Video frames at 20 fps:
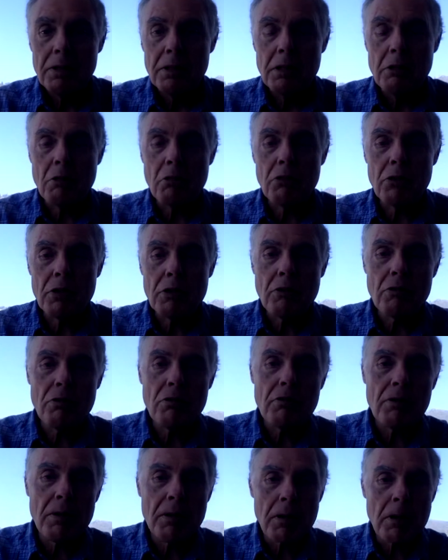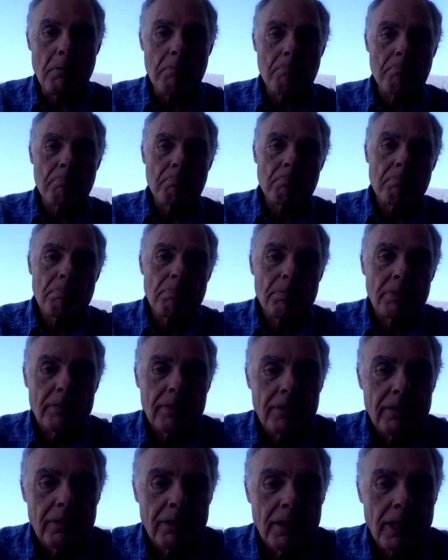Is this a
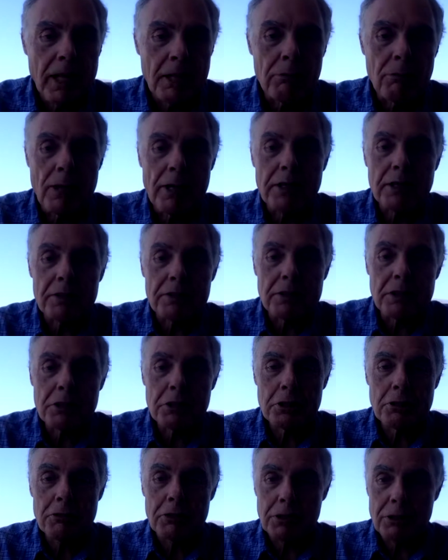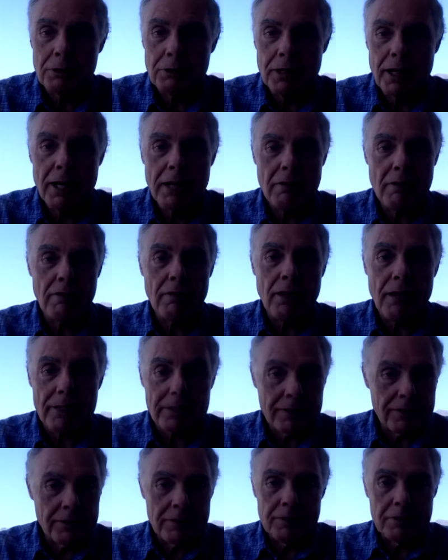recognition that you guys
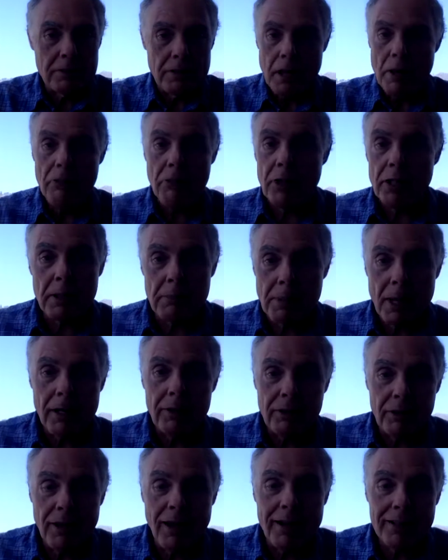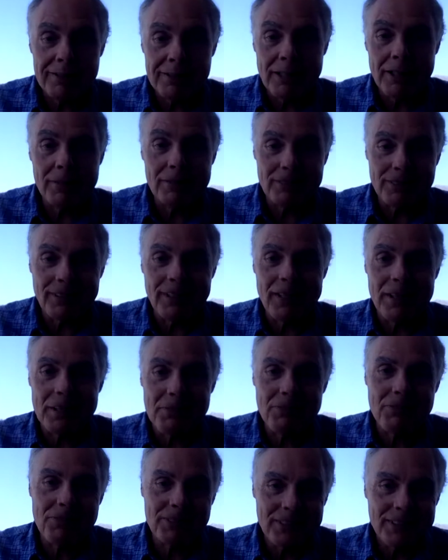liked nothing about lockdown
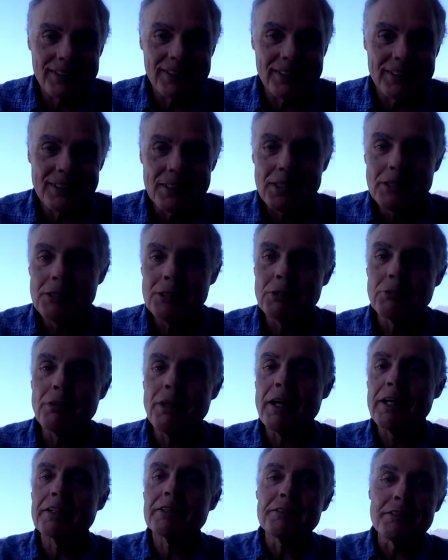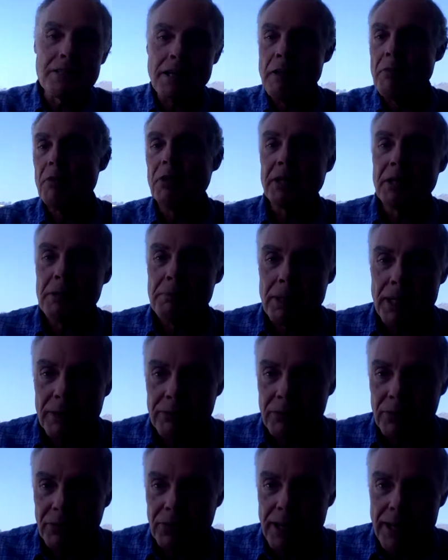life? You liked nothing
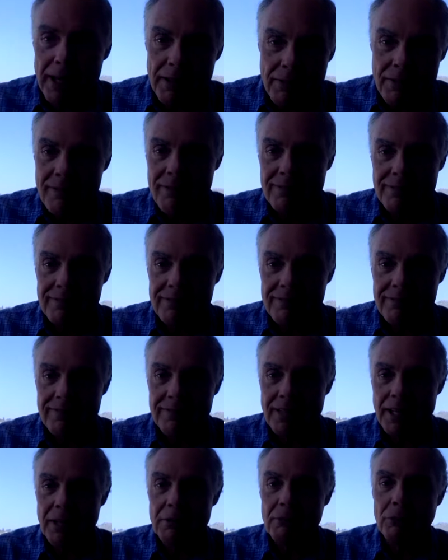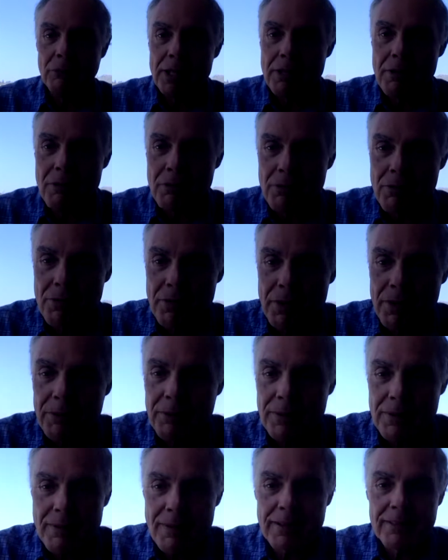about the last 8 weeks or
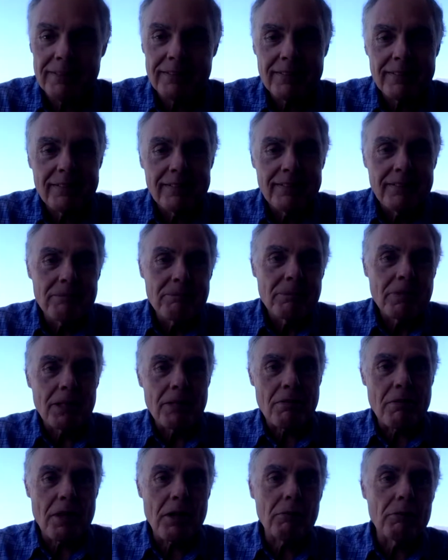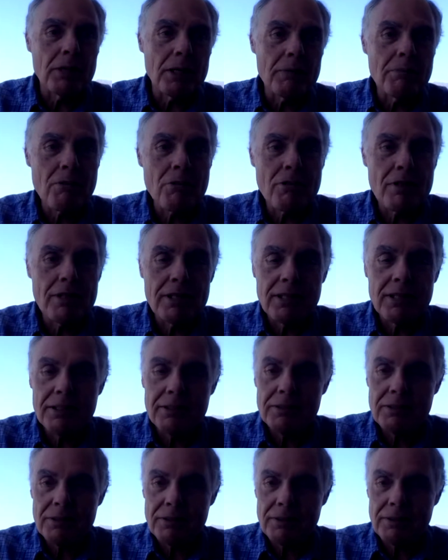so? Is that what I'm seeing
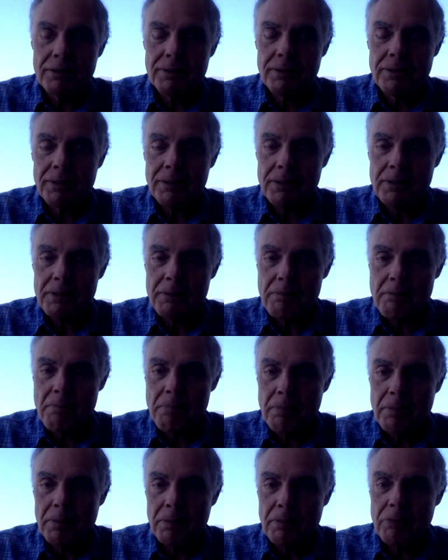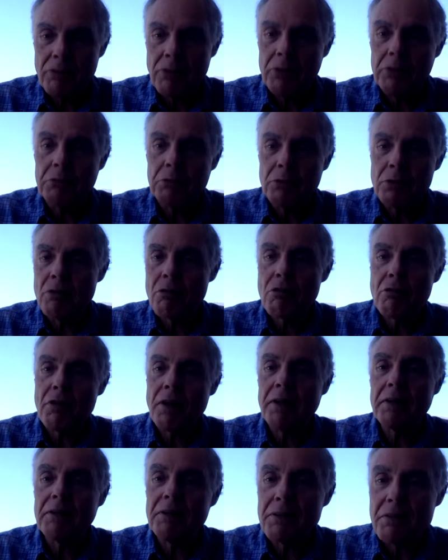in your thunderous
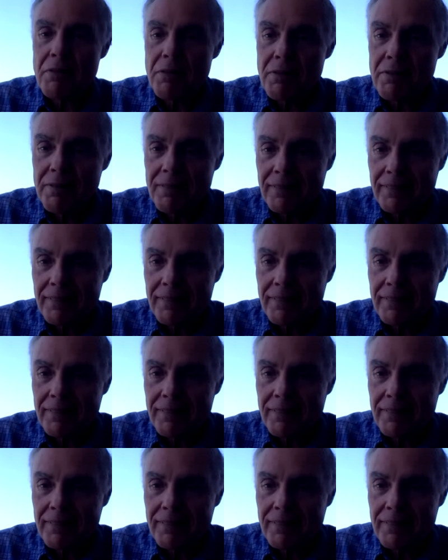silence?